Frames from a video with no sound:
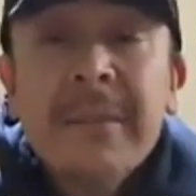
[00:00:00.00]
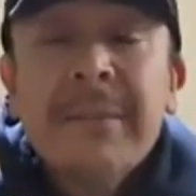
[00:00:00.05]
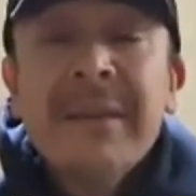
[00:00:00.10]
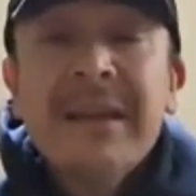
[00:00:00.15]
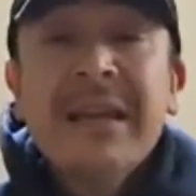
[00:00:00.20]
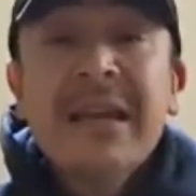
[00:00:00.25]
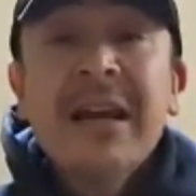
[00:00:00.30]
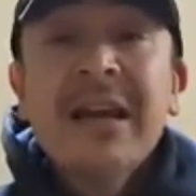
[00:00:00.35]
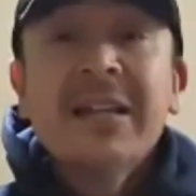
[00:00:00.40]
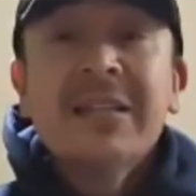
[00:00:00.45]

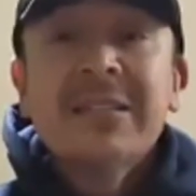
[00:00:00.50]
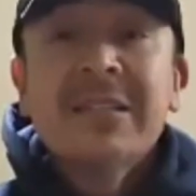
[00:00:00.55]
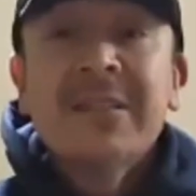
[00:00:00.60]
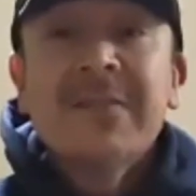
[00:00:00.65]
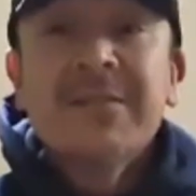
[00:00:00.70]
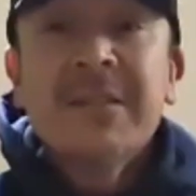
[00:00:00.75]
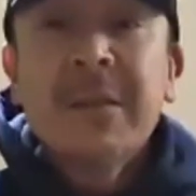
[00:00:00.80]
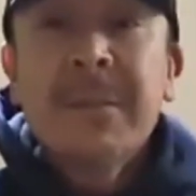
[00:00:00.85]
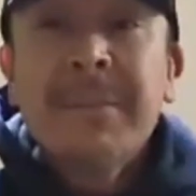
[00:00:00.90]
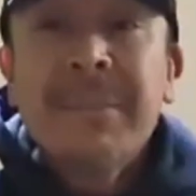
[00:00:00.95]
because
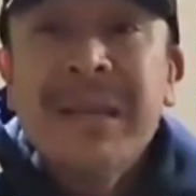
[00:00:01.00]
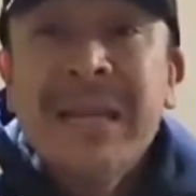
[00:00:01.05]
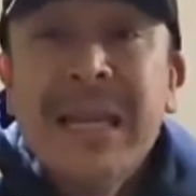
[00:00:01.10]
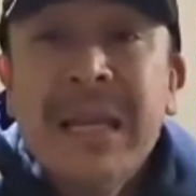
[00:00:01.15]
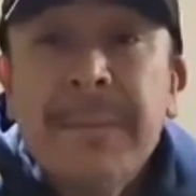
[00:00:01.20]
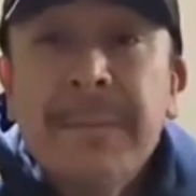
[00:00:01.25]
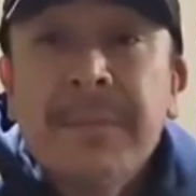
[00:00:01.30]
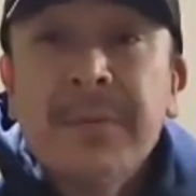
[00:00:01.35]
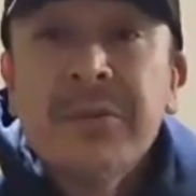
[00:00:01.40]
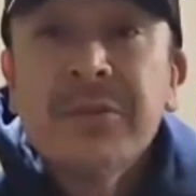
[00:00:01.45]
of the
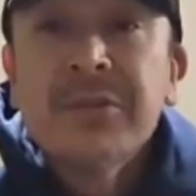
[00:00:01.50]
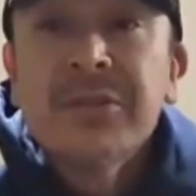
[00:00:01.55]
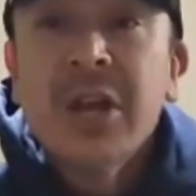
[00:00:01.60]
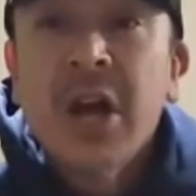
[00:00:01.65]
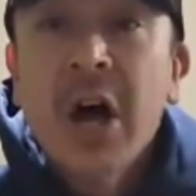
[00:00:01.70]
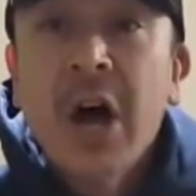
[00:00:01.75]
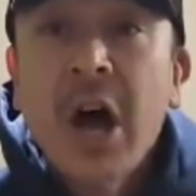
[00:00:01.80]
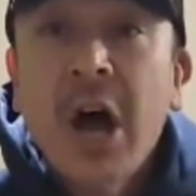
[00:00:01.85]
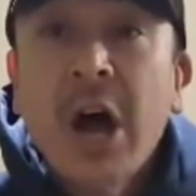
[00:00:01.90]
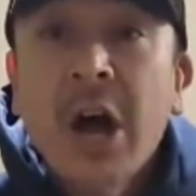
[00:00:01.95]
people's
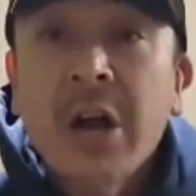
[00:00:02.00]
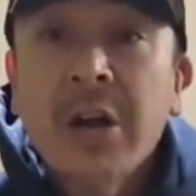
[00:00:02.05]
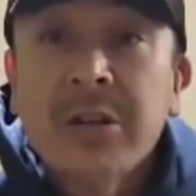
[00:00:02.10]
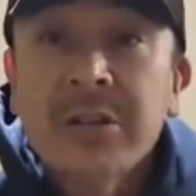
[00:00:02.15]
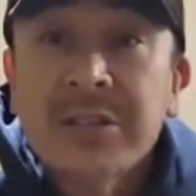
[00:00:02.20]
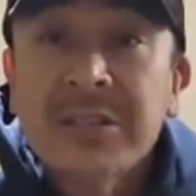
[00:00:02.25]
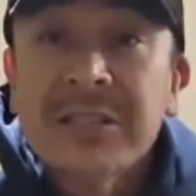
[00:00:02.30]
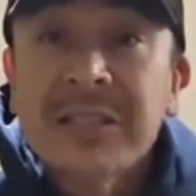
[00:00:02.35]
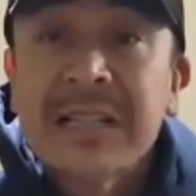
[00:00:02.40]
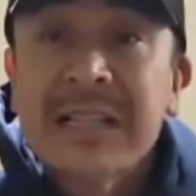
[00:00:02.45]

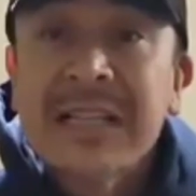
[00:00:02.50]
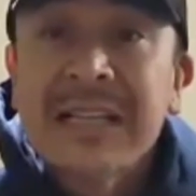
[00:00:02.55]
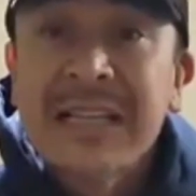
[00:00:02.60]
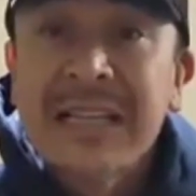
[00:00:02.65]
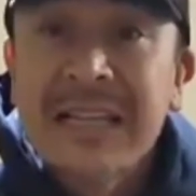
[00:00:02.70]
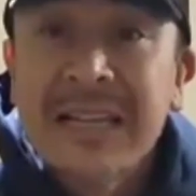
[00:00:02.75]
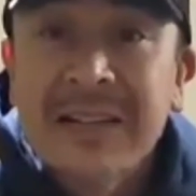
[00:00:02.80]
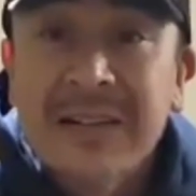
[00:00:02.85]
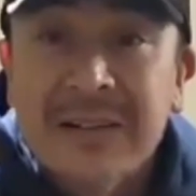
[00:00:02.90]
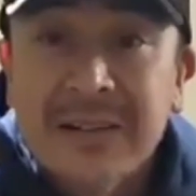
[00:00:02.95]
hearts
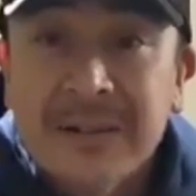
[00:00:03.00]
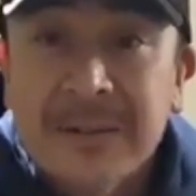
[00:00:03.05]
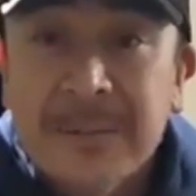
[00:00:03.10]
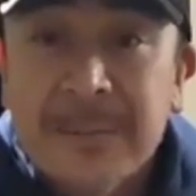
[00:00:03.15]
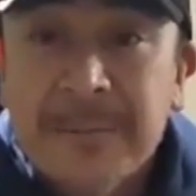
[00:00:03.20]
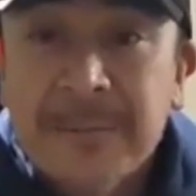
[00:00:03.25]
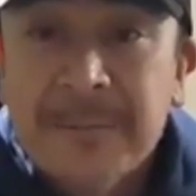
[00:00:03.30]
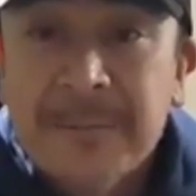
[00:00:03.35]
here.